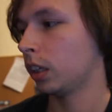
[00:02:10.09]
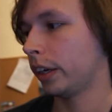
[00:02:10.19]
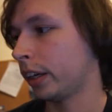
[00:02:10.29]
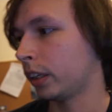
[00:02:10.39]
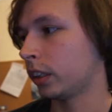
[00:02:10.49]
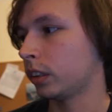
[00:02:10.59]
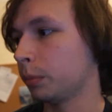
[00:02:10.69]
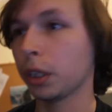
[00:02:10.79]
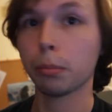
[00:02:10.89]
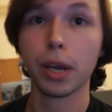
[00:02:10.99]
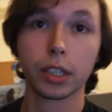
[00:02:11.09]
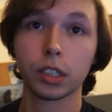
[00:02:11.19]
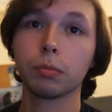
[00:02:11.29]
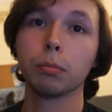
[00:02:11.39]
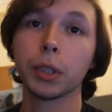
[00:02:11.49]
And then we unpacked
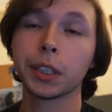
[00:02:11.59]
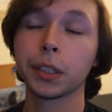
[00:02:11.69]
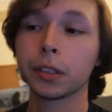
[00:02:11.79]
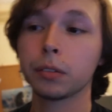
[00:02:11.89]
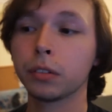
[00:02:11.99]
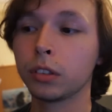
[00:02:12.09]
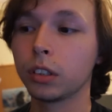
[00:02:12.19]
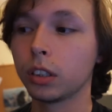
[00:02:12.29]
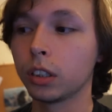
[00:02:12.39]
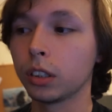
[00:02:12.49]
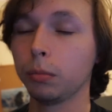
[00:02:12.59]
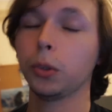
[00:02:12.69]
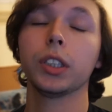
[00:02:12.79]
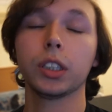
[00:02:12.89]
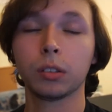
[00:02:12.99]
it Monday night,
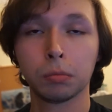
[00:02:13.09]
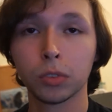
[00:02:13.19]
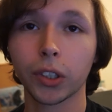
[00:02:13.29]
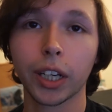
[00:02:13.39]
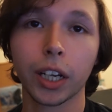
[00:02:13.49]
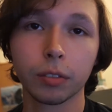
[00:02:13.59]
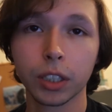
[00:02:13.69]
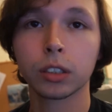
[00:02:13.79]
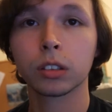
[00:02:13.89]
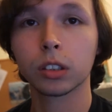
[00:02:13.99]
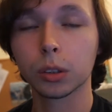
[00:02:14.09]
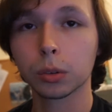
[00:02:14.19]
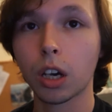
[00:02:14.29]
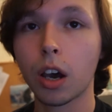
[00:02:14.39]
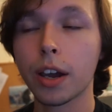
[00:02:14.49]
or at least took it out of the van because it was
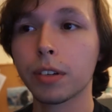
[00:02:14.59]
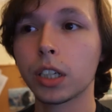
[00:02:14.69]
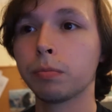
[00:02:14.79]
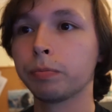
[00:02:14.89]
a hire van.